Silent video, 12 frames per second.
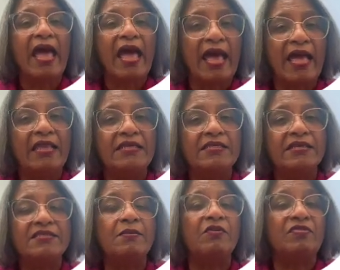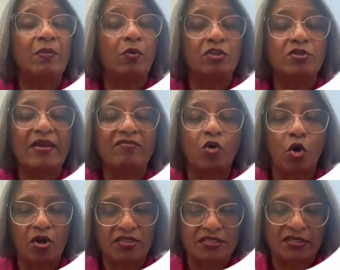and some of them also have
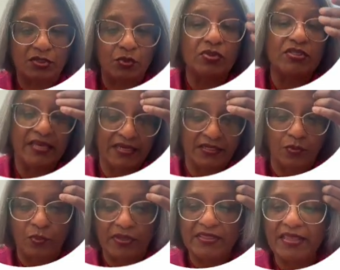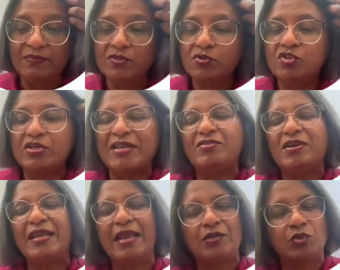costs associated with them. So
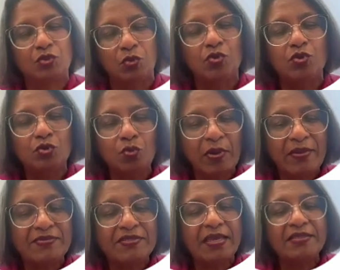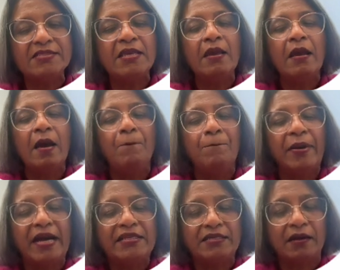generally, I don't do websites.
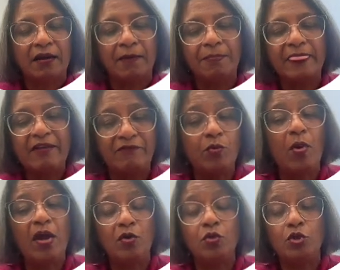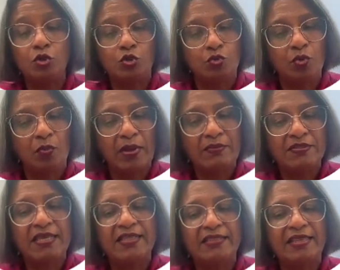But if you are going to do a
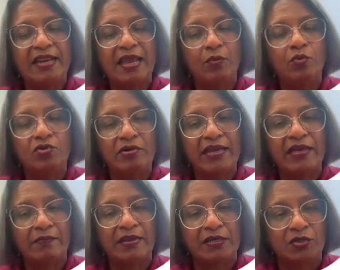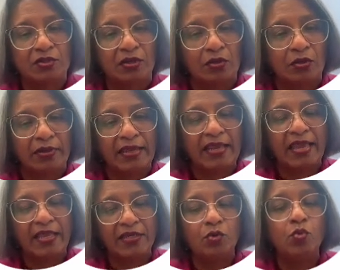website, then I would recommend looking
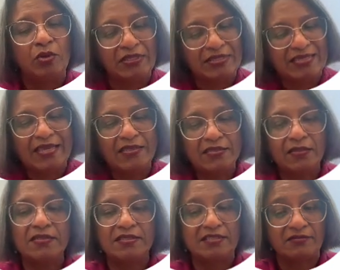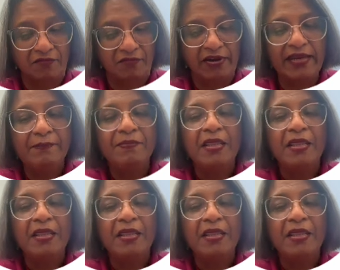at Google Sites because it's free.